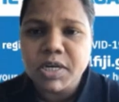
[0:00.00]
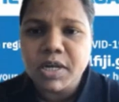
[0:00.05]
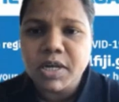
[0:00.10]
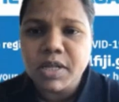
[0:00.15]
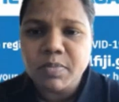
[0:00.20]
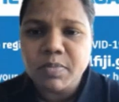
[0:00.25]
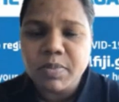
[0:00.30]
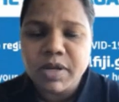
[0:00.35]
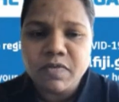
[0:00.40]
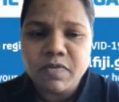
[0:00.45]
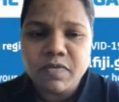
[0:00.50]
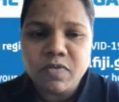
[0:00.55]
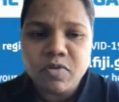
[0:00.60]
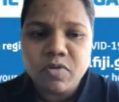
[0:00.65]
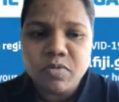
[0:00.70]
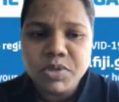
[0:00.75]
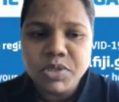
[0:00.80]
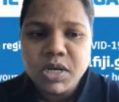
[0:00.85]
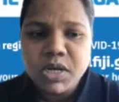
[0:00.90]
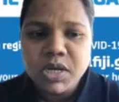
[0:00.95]
other
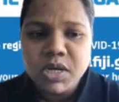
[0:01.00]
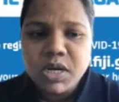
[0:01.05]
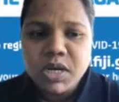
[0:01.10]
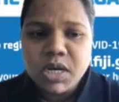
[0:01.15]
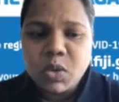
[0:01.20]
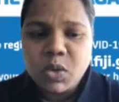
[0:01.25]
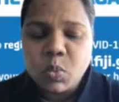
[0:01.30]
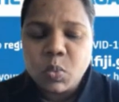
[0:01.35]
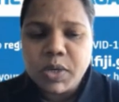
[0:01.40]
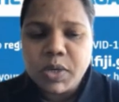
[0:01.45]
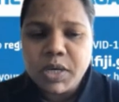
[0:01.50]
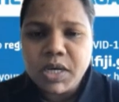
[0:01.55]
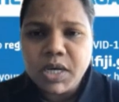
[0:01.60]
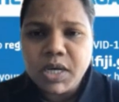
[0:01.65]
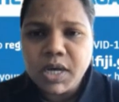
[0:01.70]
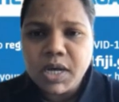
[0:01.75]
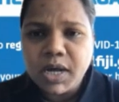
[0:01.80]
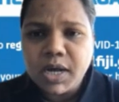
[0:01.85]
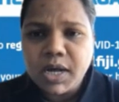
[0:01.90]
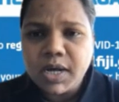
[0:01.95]
platforms,
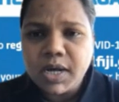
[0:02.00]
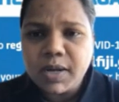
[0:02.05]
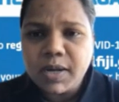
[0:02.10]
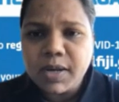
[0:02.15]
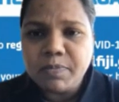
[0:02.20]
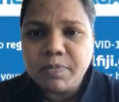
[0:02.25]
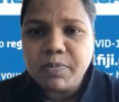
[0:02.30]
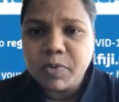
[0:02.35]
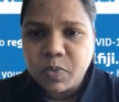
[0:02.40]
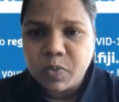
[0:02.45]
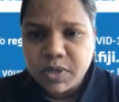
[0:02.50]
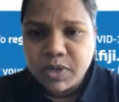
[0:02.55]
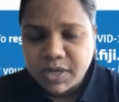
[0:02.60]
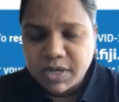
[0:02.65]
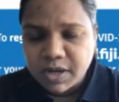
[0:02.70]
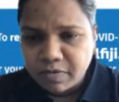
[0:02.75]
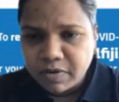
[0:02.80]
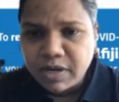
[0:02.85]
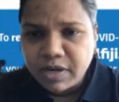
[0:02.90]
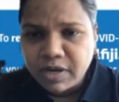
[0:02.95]
we
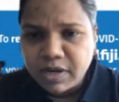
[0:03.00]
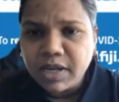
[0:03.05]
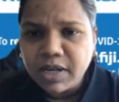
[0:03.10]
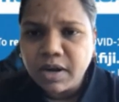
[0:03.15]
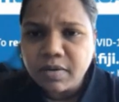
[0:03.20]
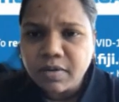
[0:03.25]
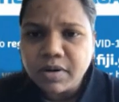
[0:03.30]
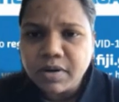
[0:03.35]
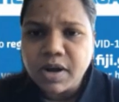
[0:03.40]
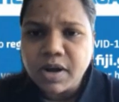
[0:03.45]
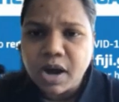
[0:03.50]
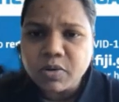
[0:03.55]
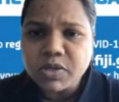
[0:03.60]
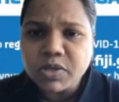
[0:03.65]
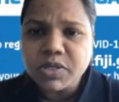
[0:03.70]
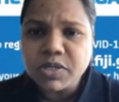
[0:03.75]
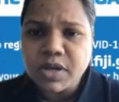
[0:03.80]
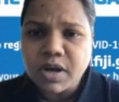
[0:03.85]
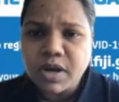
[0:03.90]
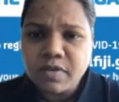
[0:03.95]
definitely, our
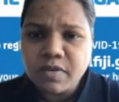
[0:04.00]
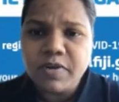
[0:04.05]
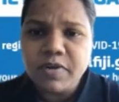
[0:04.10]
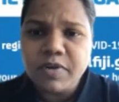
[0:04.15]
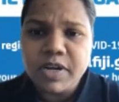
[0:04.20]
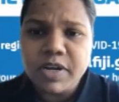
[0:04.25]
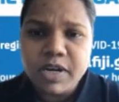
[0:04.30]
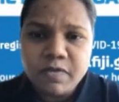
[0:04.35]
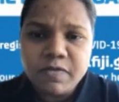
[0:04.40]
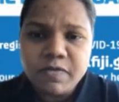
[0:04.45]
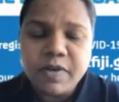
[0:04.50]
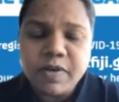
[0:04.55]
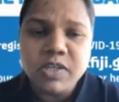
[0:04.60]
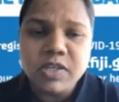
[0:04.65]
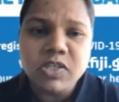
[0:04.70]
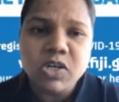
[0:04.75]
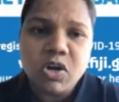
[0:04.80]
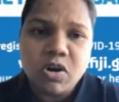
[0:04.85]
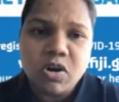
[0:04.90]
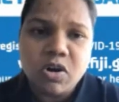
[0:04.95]
staff did
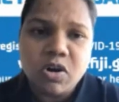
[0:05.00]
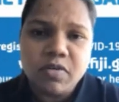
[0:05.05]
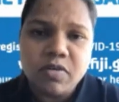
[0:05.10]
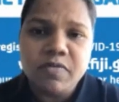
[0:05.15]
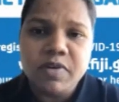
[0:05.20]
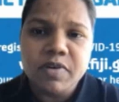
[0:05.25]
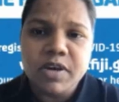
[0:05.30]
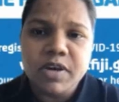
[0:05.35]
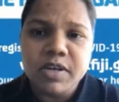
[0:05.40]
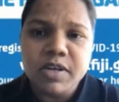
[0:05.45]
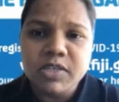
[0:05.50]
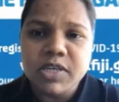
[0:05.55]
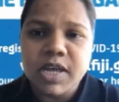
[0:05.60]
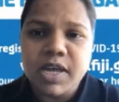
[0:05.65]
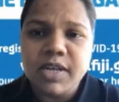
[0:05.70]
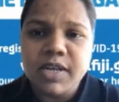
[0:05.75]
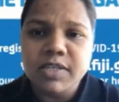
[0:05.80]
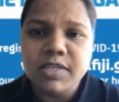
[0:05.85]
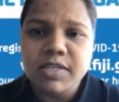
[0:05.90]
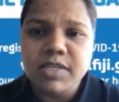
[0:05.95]
face a lot of
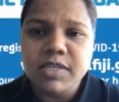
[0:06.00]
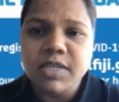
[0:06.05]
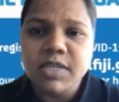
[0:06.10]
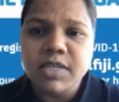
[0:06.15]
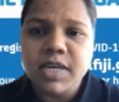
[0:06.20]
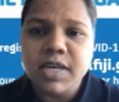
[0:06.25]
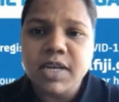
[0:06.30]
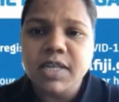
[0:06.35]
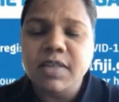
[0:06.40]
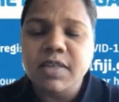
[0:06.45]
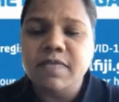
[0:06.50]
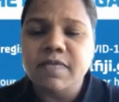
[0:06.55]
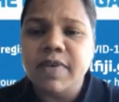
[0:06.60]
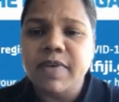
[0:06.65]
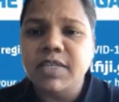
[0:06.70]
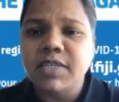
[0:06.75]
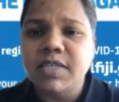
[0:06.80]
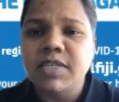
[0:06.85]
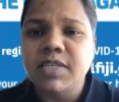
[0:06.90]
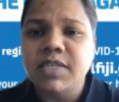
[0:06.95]
challenges in getting the
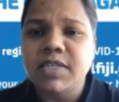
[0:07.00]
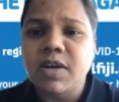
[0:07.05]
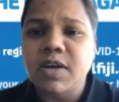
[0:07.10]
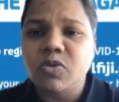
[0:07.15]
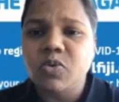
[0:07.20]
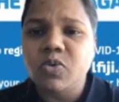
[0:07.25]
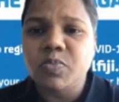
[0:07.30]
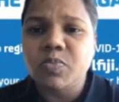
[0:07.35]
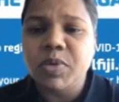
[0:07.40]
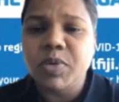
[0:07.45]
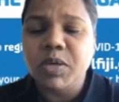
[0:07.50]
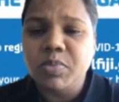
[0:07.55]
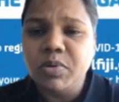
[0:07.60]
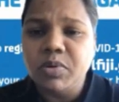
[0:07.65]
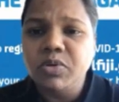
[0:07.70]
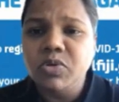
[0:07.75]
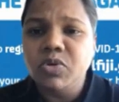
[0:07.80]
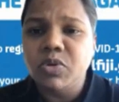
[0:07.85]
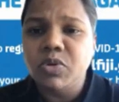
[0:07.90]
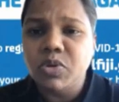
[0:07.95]
vaccines out to
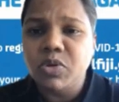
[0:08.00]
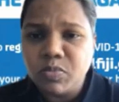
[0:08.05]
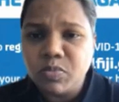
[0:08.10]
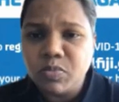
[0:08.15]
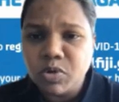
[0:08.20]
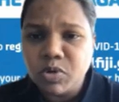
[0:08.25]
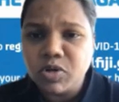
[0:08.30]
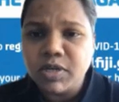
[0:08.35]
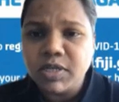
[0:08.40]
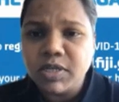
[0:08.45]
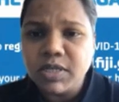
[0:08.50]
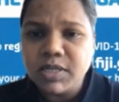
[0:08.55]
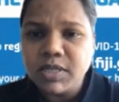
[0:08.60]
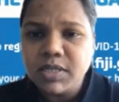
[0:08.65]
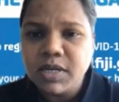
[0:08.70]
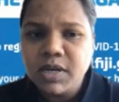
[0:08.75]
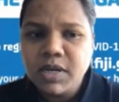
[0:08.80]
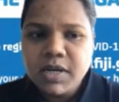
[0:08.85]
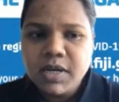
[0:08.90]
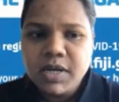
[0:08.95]
people, to the communities.